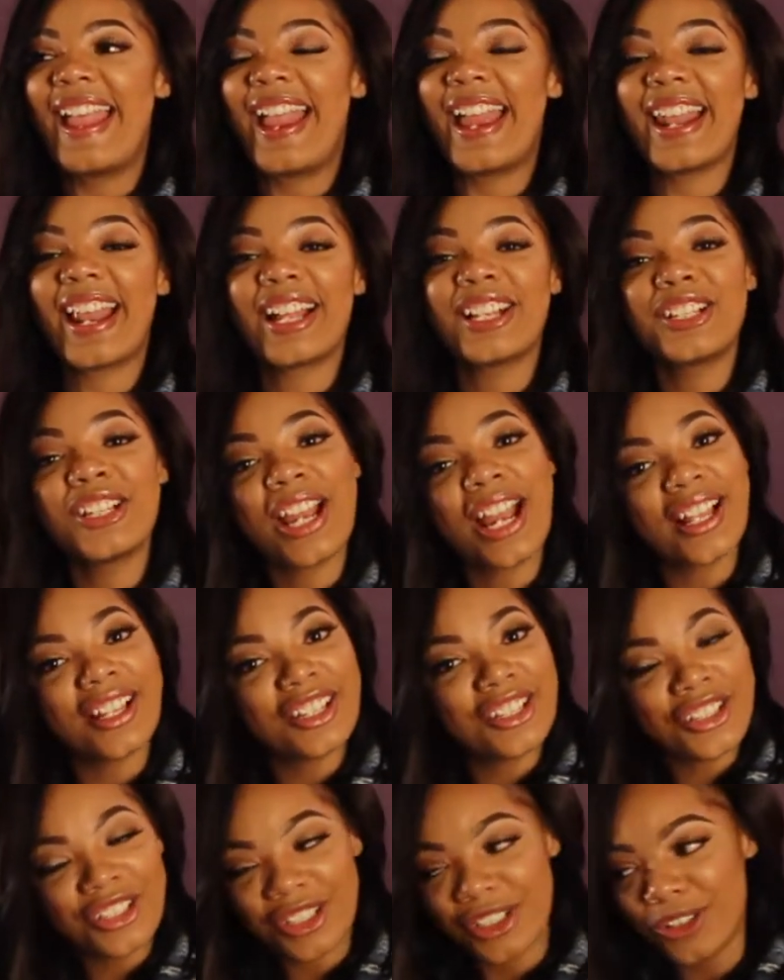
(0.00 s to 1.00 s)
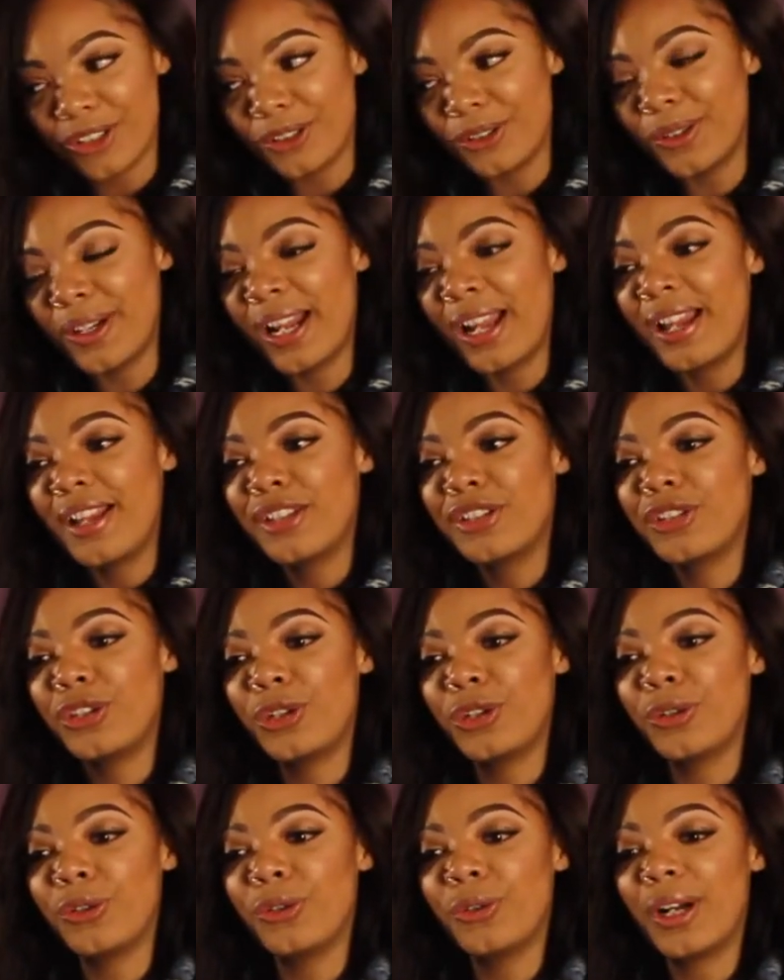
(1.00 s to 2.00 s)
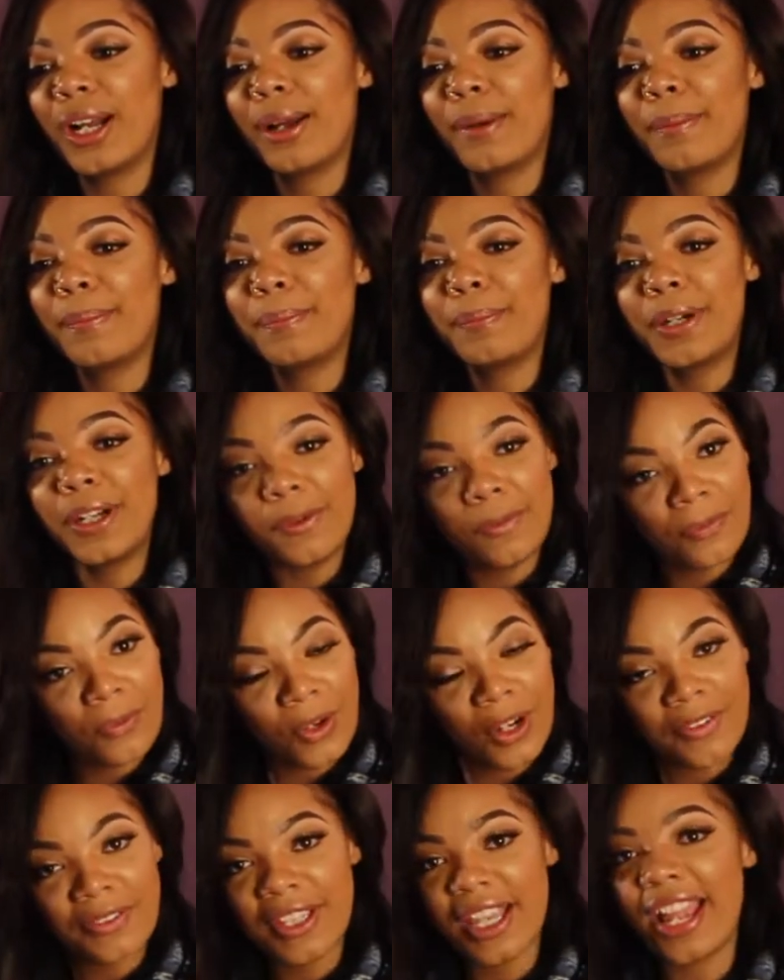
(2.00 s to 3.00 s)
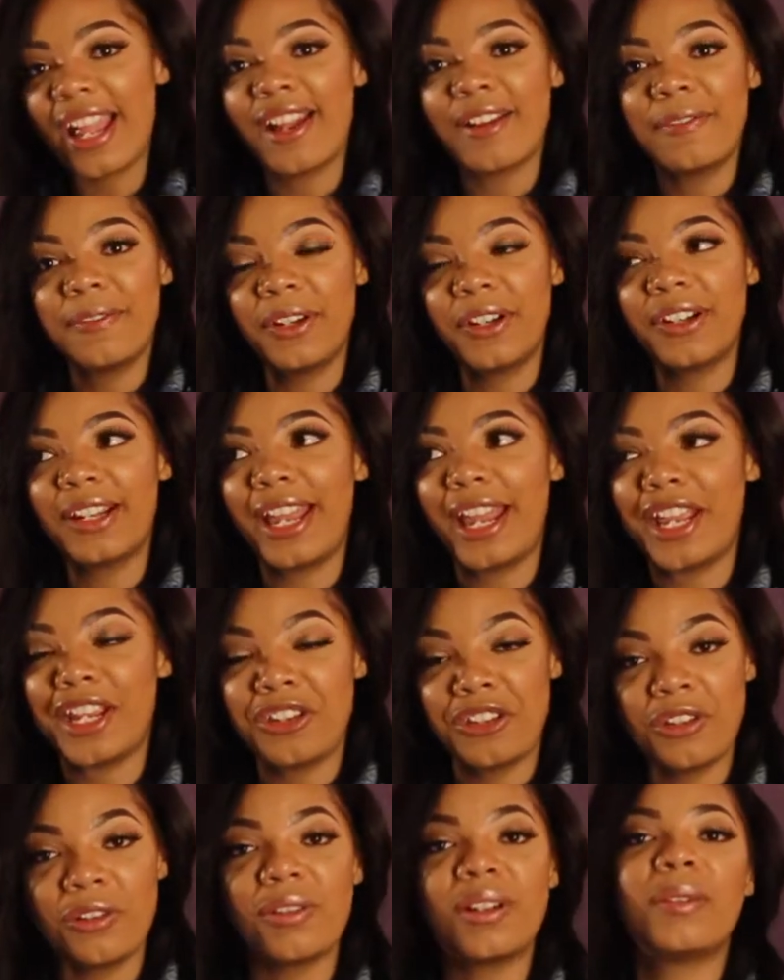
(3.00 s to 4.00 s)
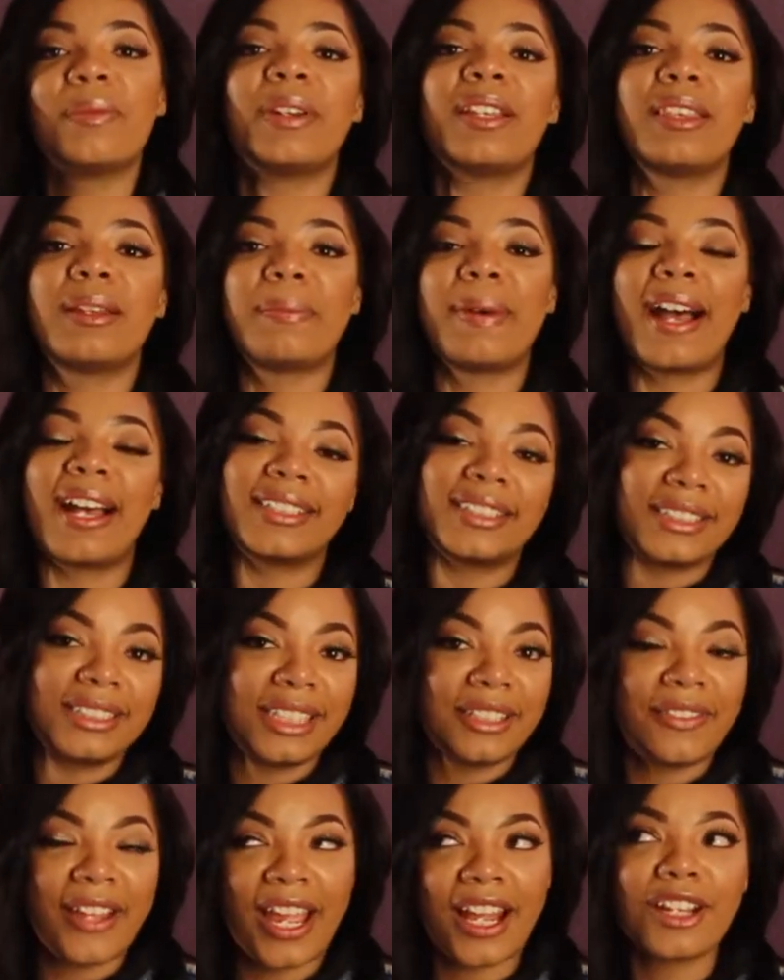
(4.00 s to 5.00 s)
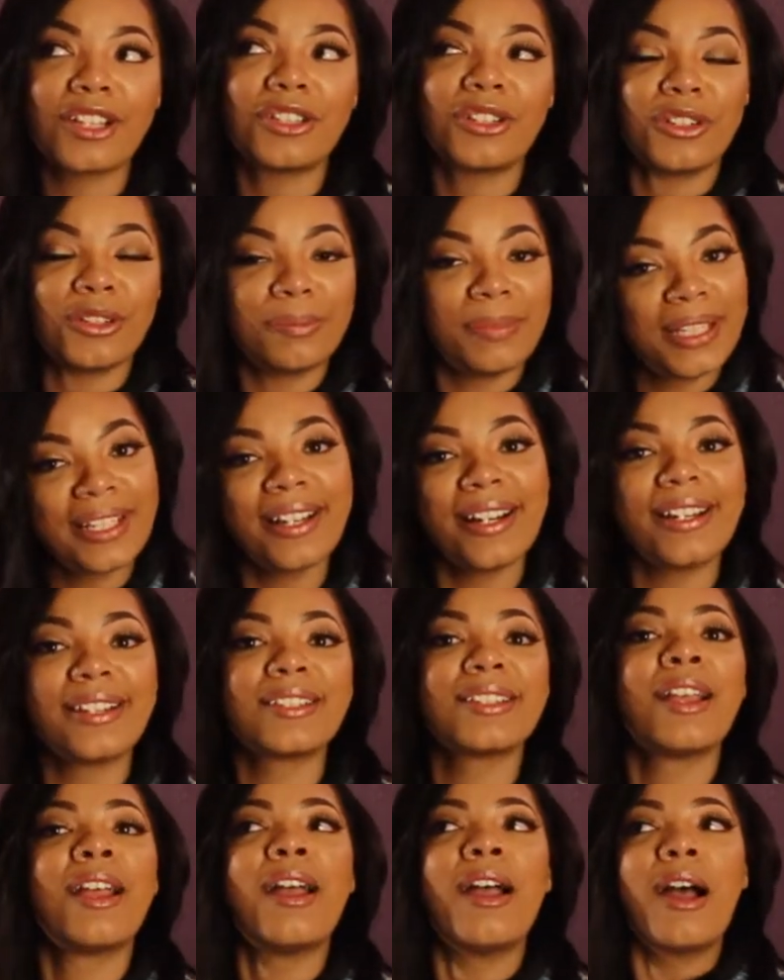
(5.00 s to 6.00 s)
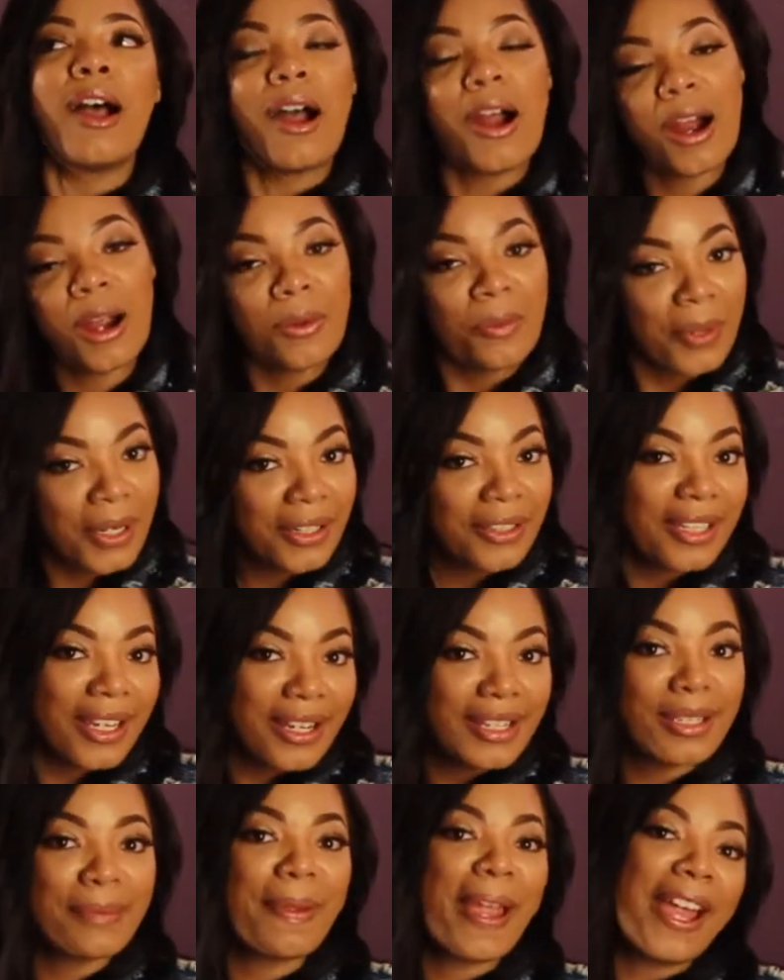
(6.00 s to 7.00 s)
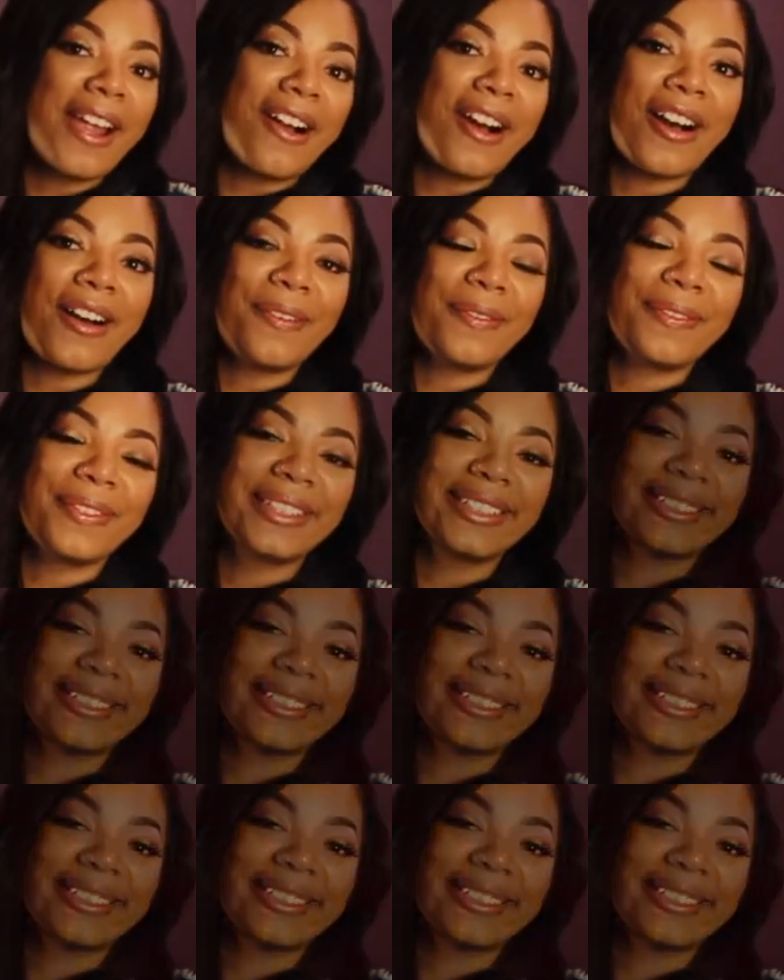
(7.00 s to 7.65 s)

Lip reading: and I challenge you to put forth the effort and do it with a positive attitude, because hard work does pay off.